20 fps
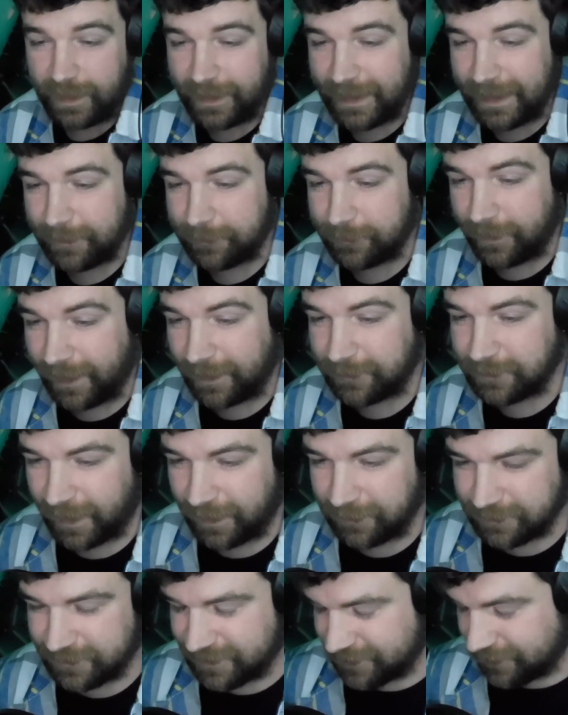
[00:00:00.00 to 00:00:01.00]
I am.
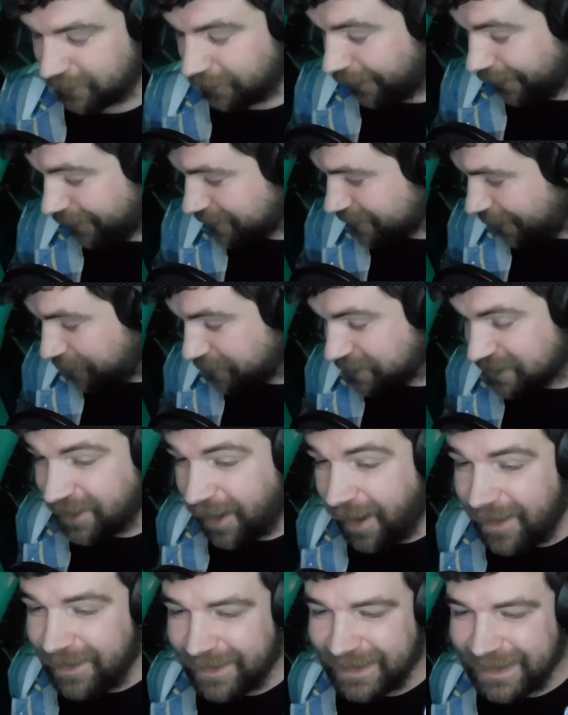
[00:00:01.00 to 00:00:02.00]
I'm sorry. I'm
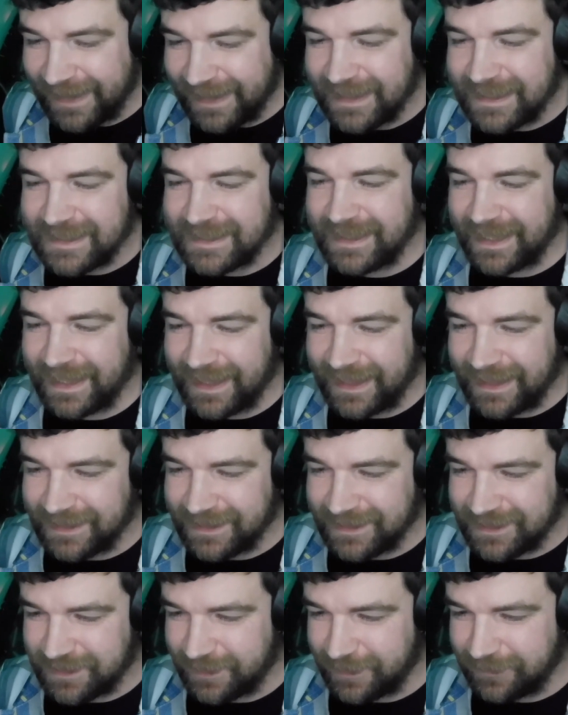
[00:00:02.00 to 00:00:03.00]
silently listening
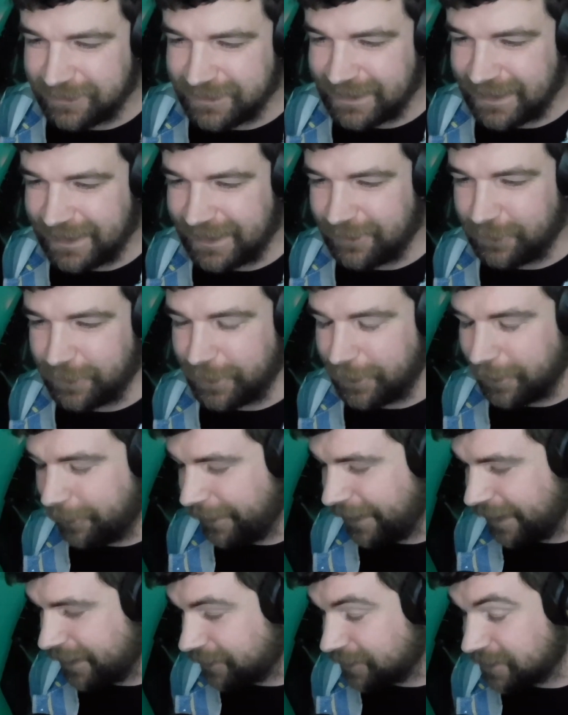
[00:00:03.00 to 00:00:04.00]
in to obviously all
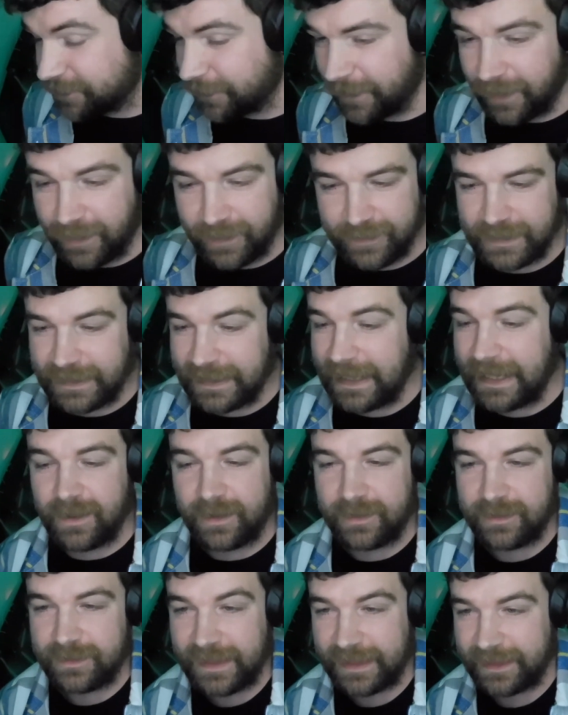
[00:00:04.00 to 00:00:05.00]
your opinions, but
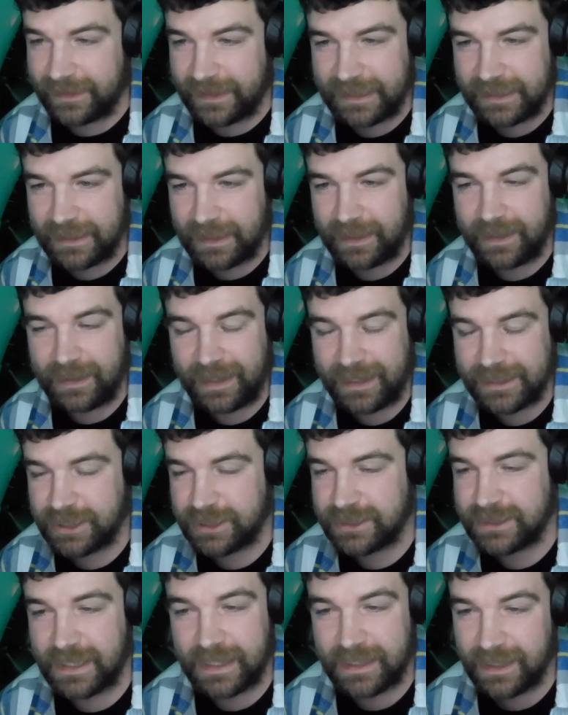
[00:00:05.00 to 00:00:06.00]

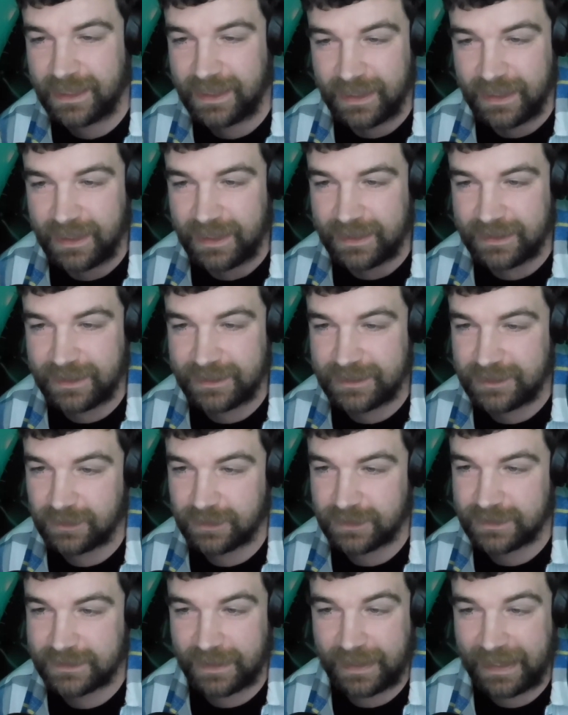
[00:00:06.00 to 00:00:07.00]
as you said,
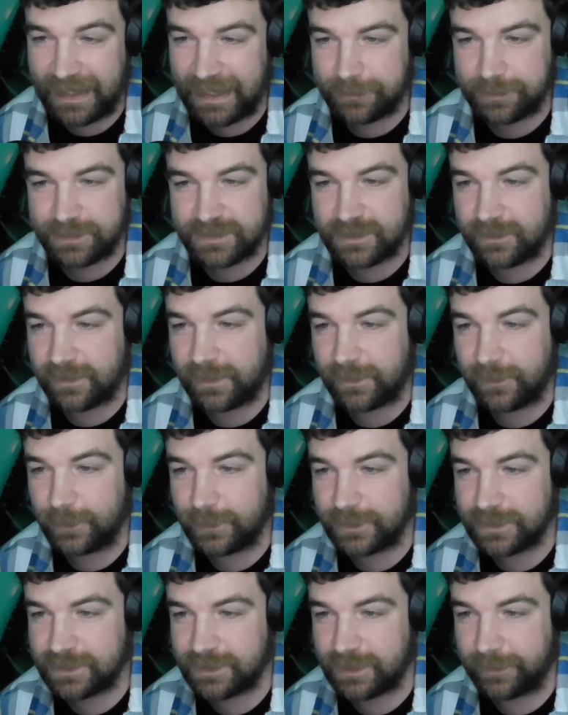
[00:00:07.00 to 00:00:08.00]
this looks absolutely
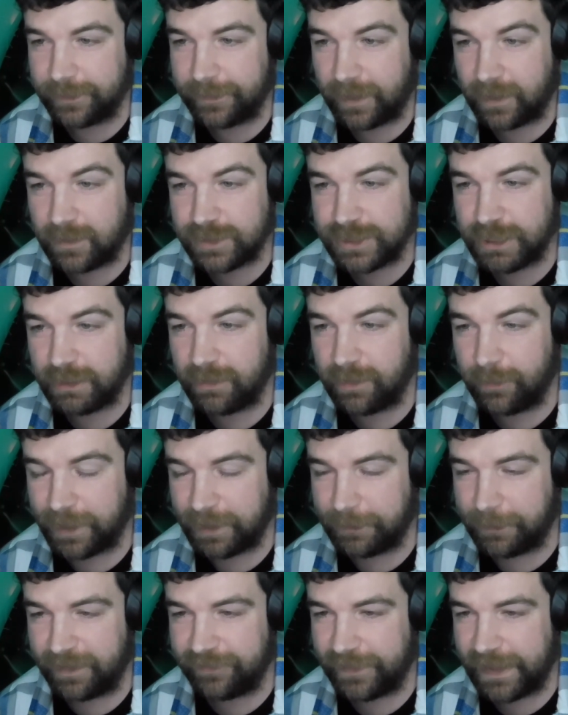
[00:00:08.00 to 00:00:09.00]
awesome. Gojira are
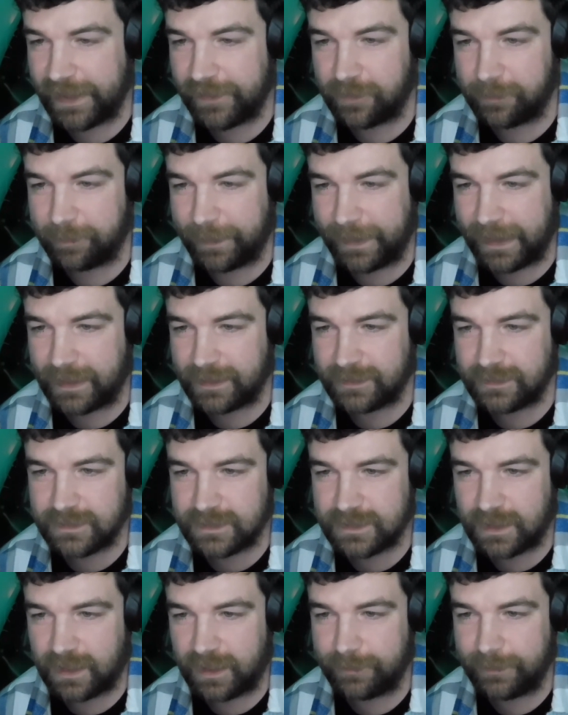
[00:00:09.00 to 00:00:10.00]
one of my favorite
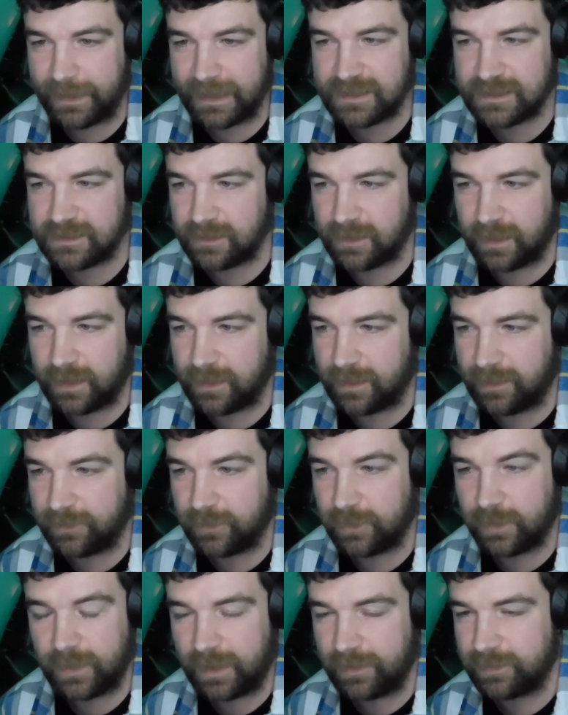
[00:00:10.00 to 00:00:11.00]
bands. Mastodon
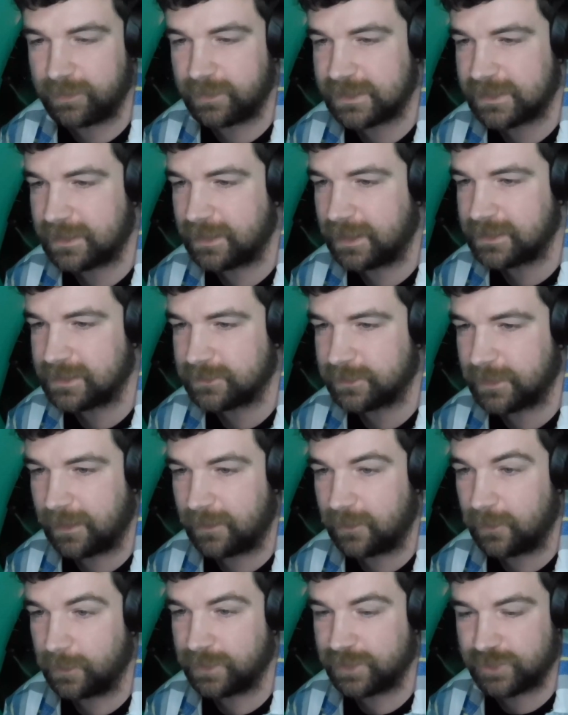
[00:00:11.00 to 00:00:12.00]
I've always liked as
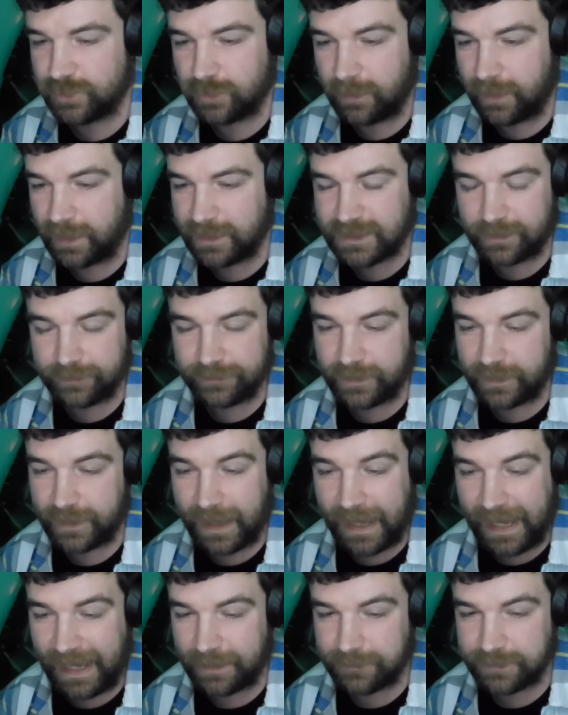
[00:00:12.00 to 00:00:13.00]
well. Lorna Shore are
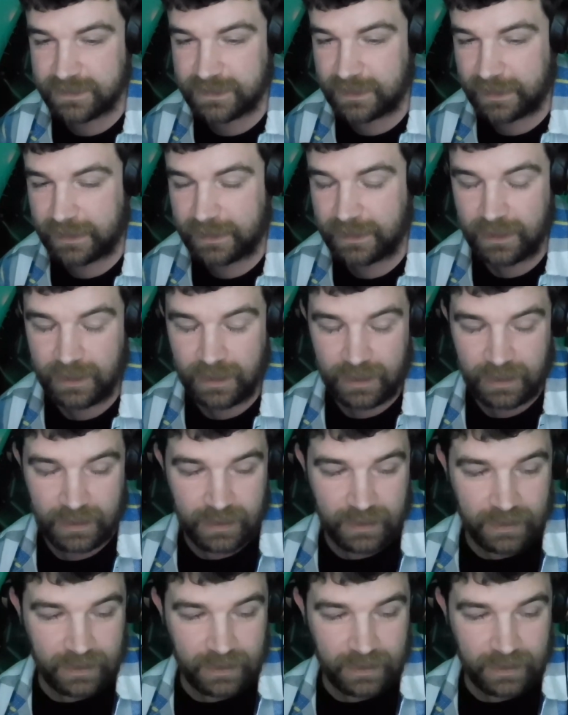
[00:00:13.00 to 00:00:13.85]
something absolutely.